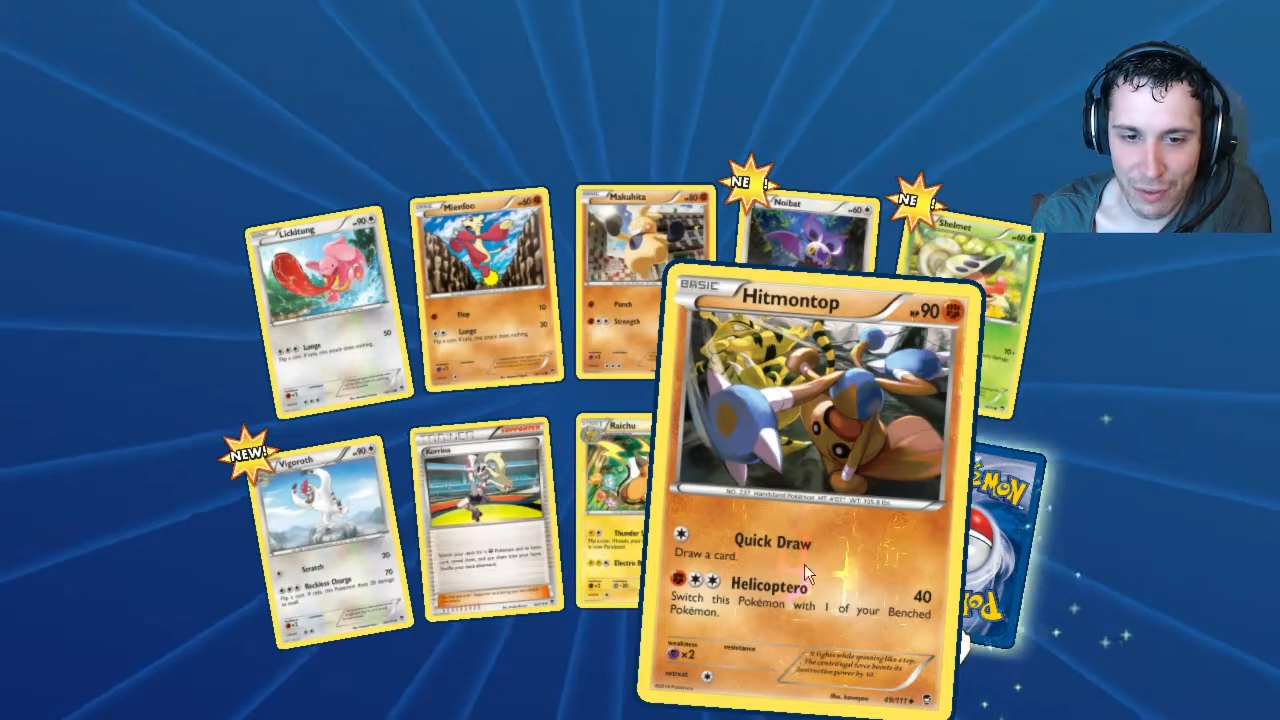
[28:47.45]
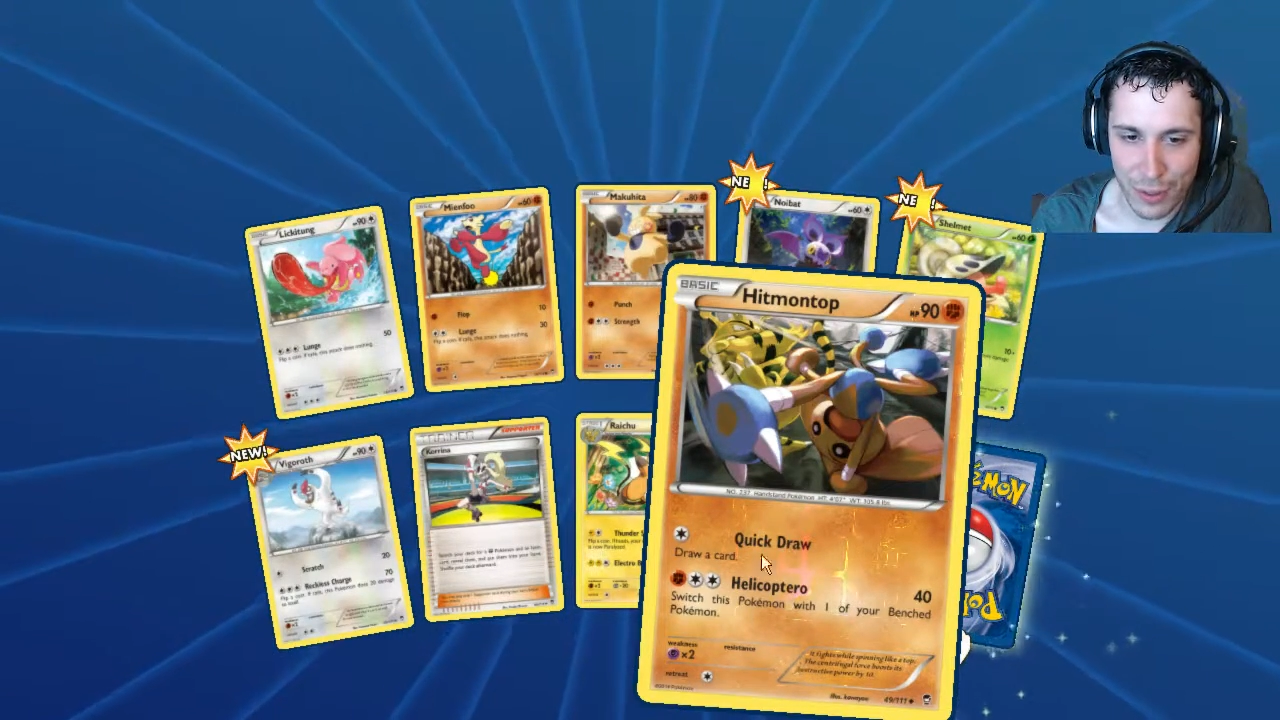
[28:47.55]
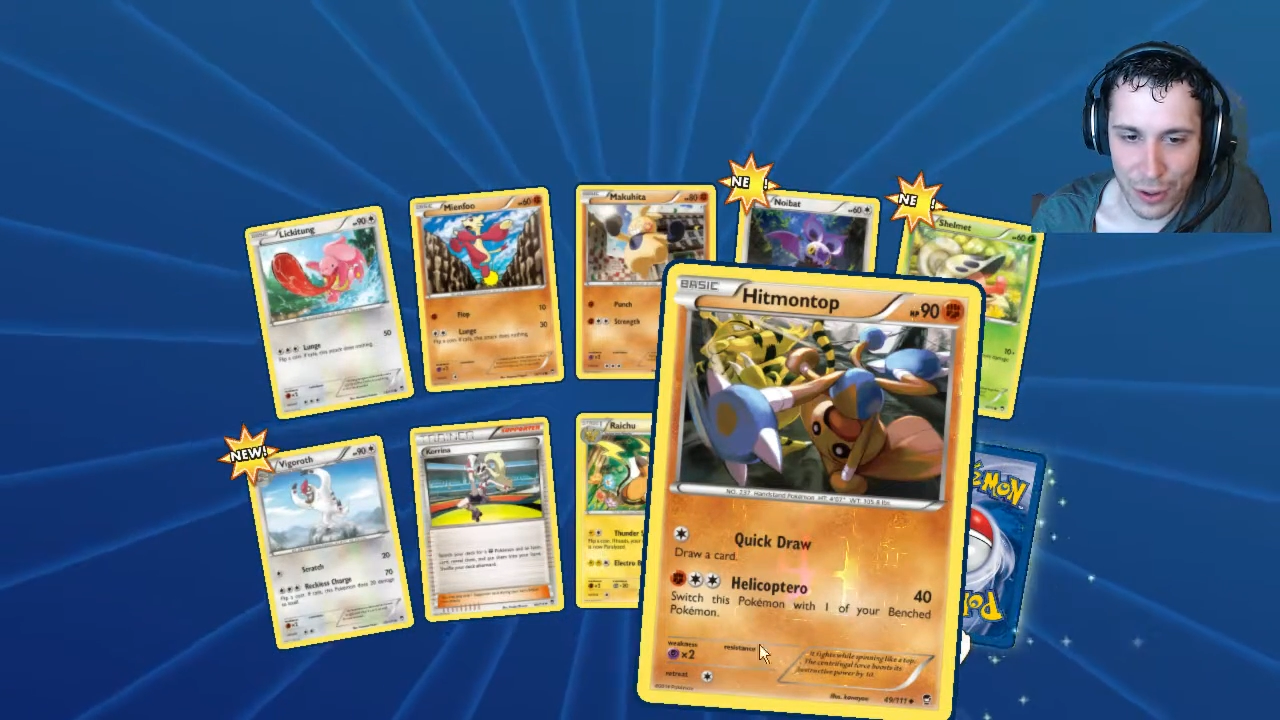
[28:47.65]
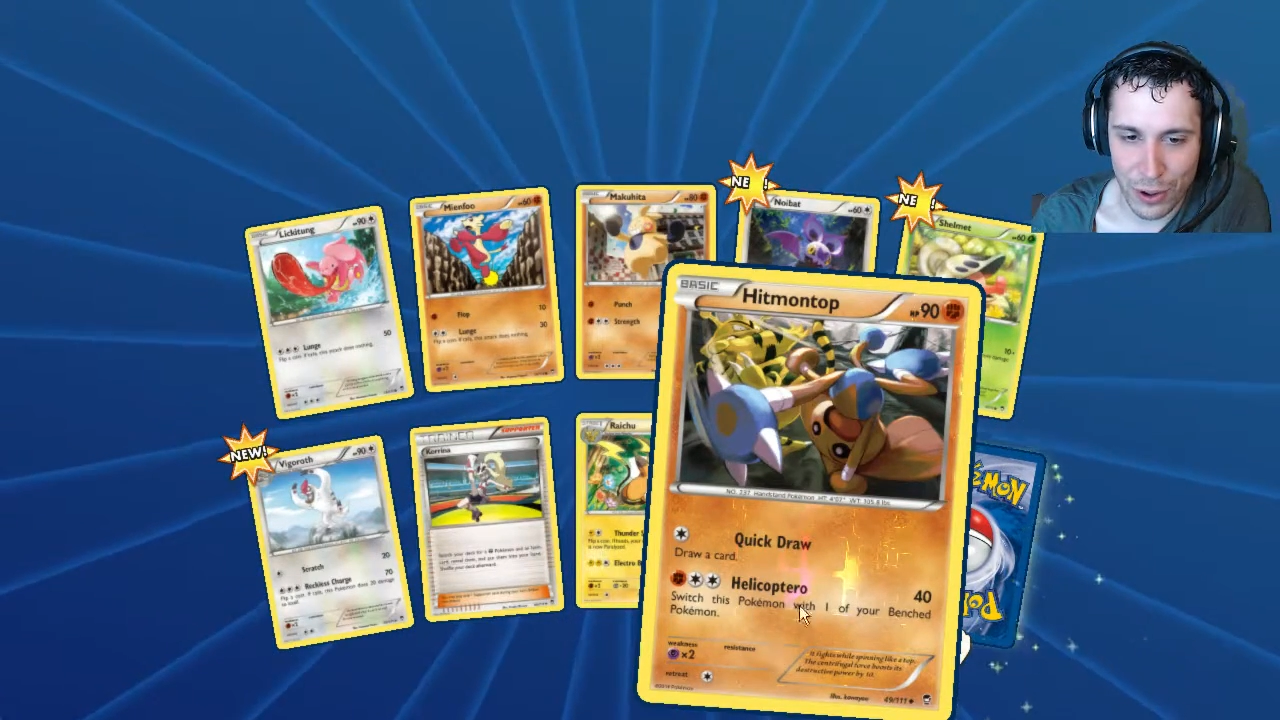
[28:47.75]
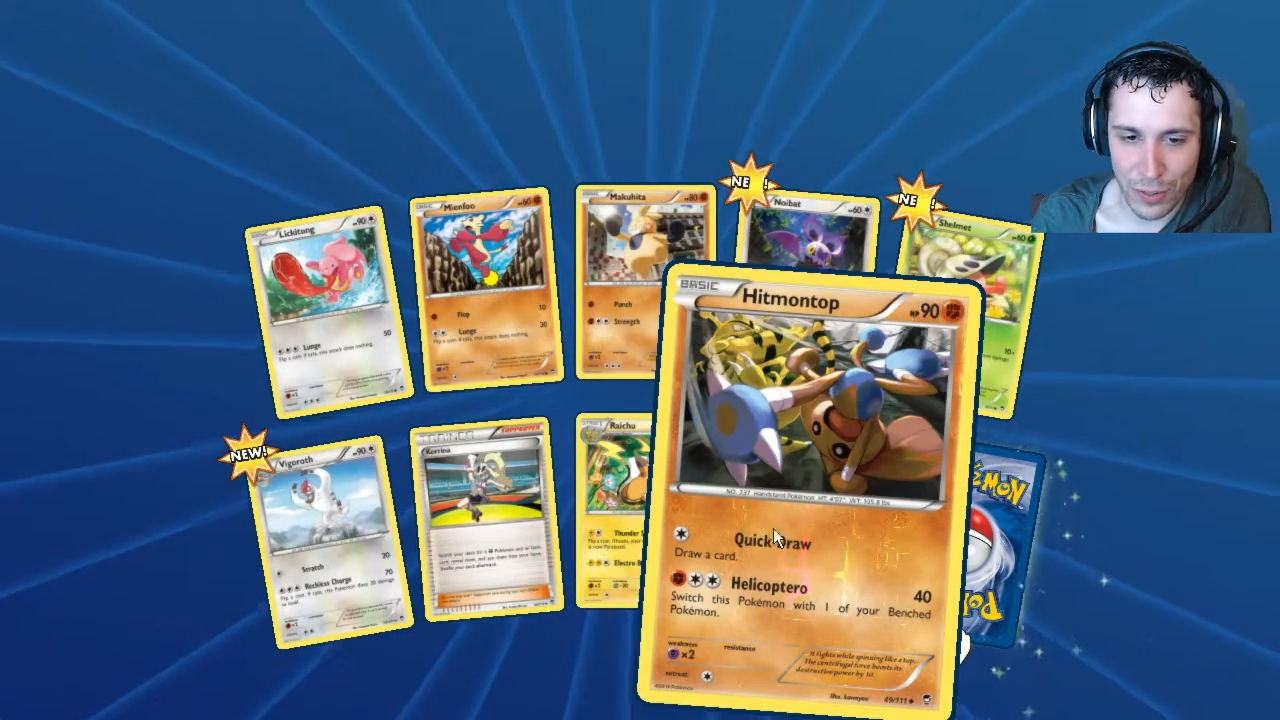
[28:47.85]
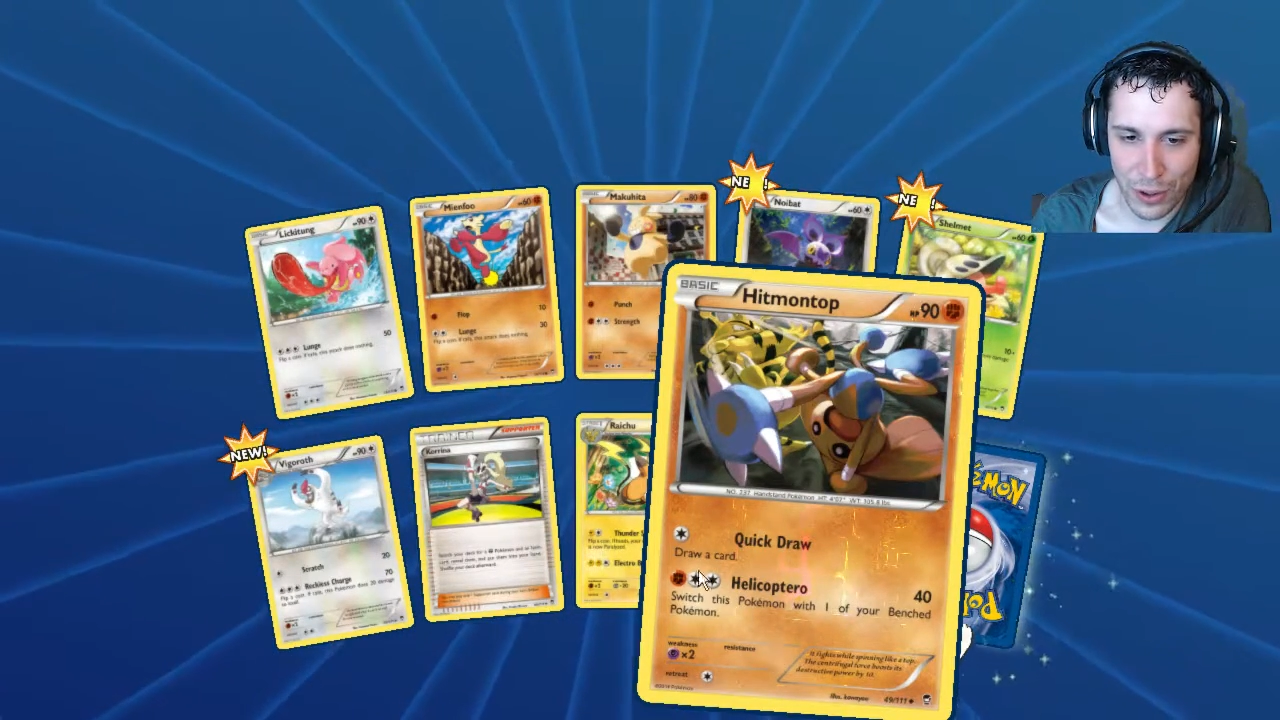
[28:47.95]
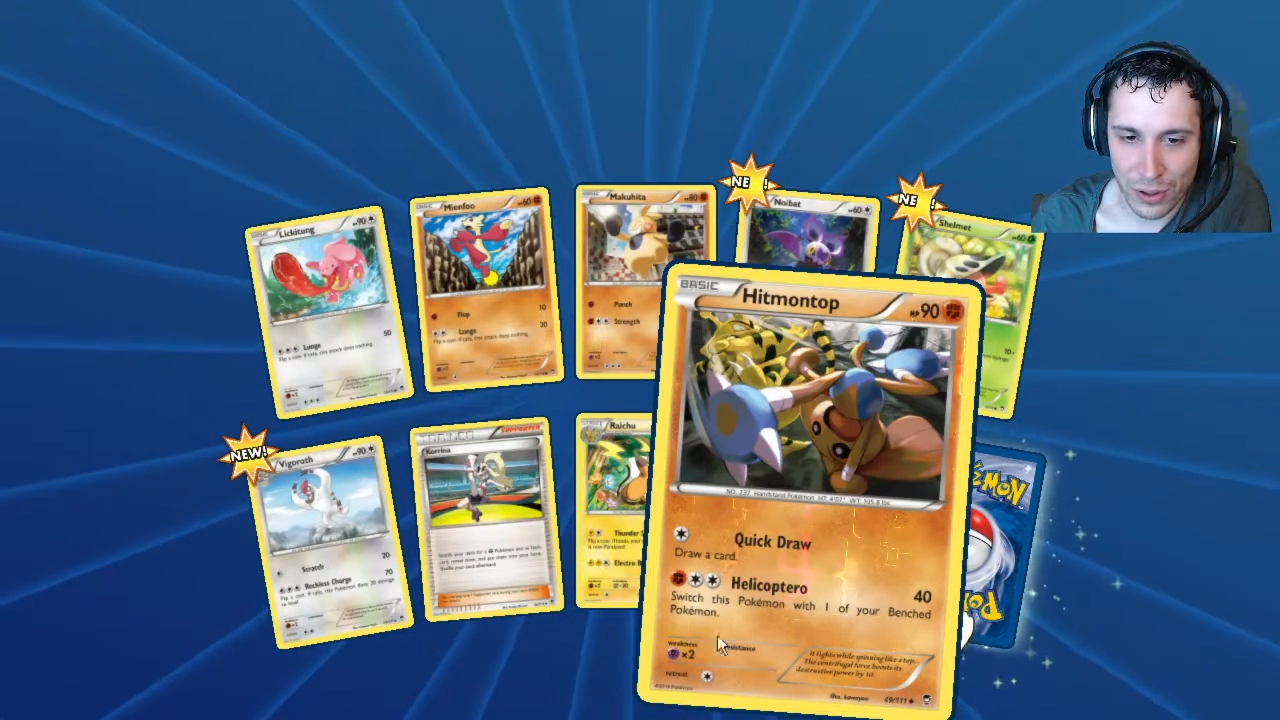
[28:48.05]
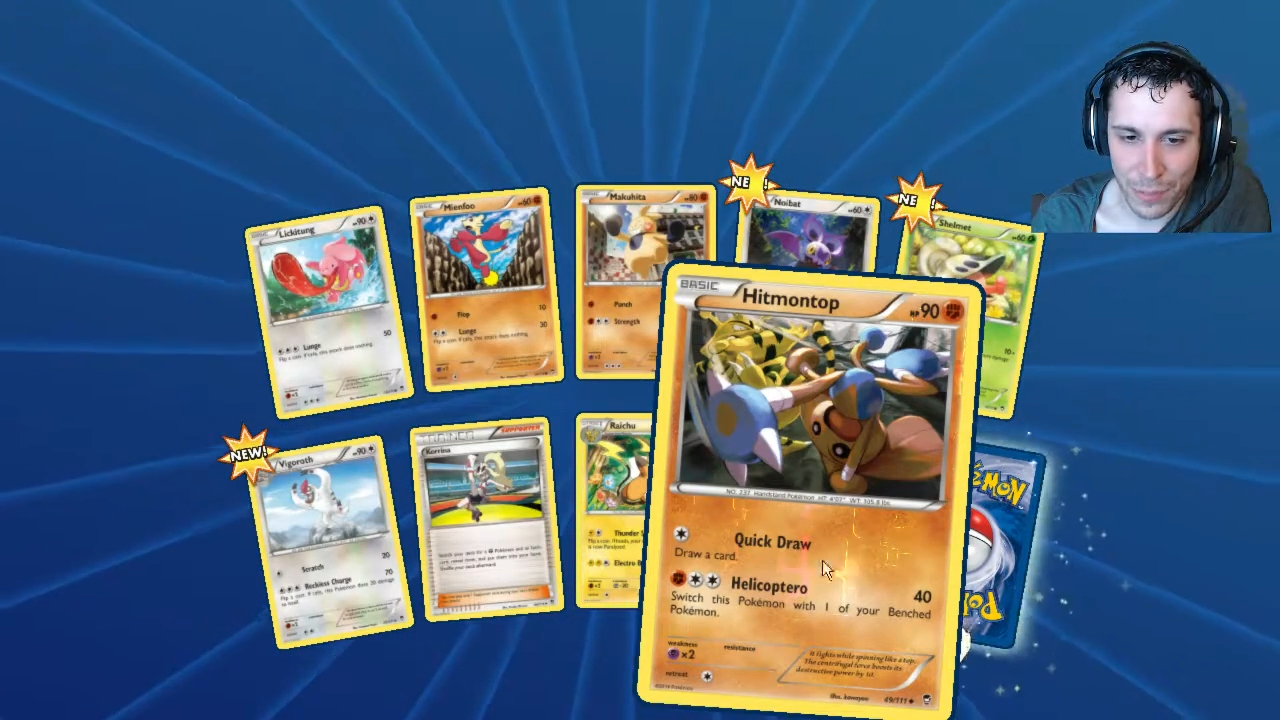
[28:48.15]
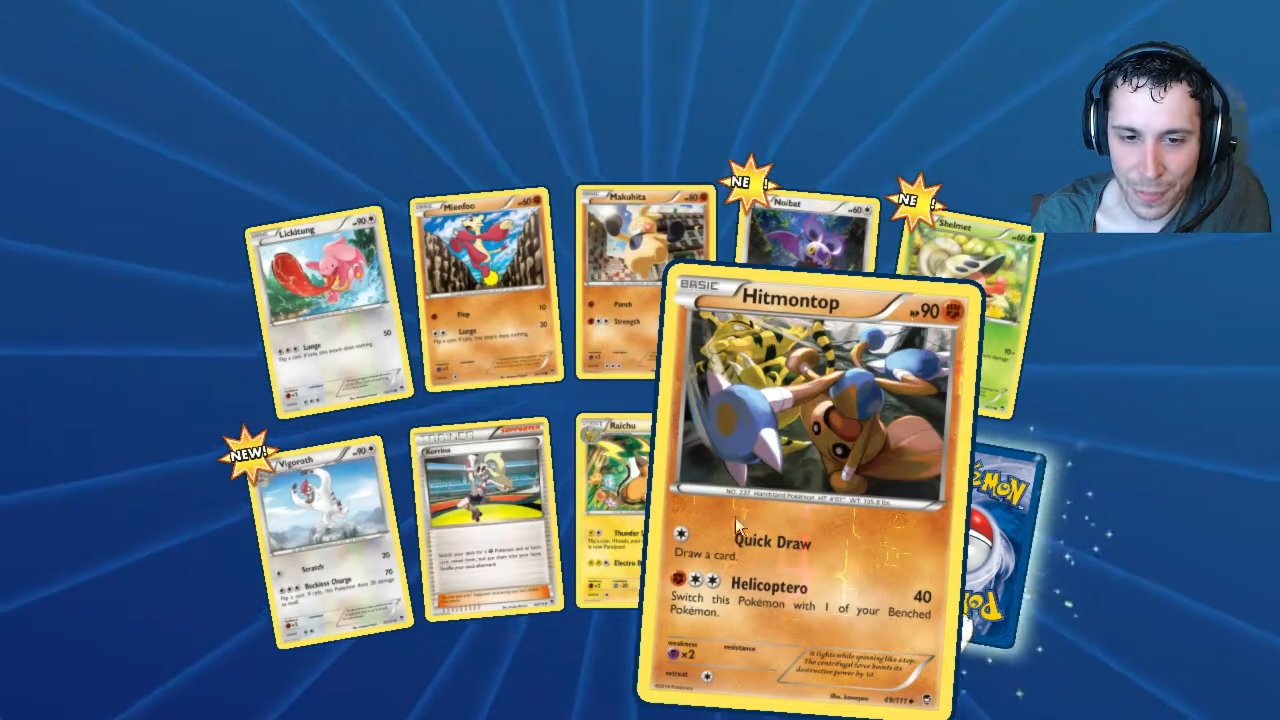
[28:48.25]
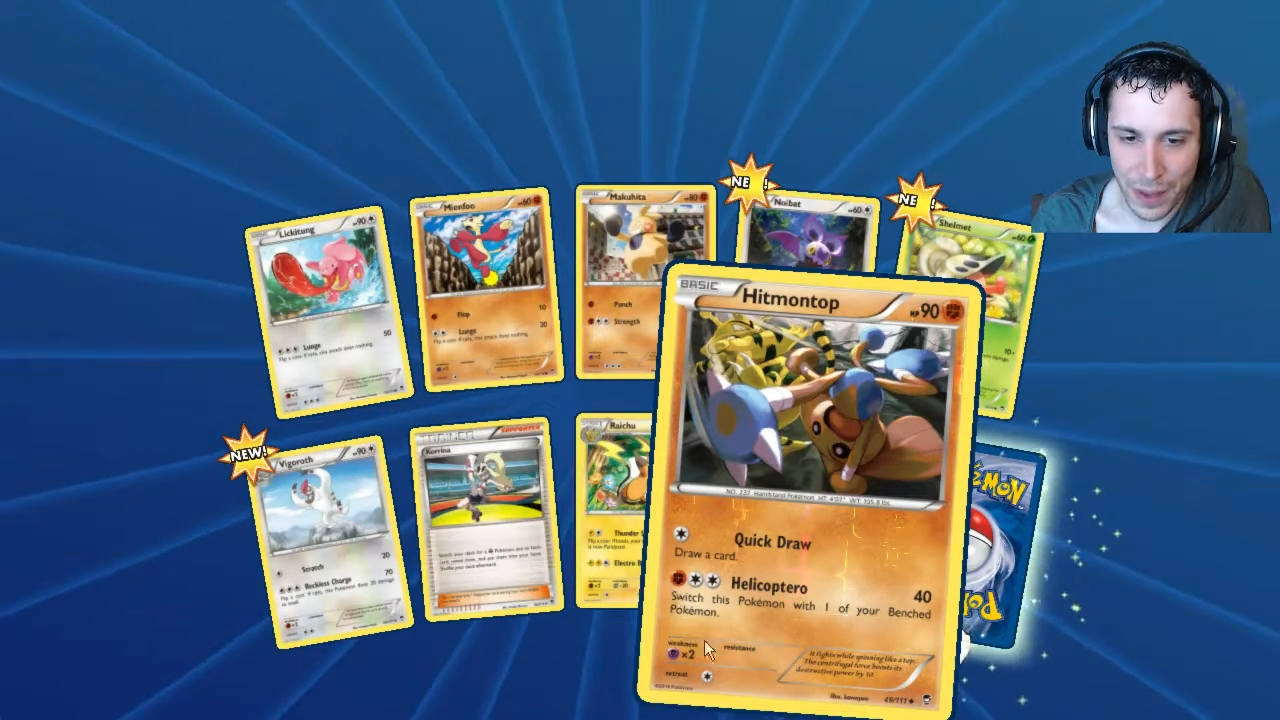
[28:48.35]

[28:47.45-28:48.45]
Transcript: Pokemon,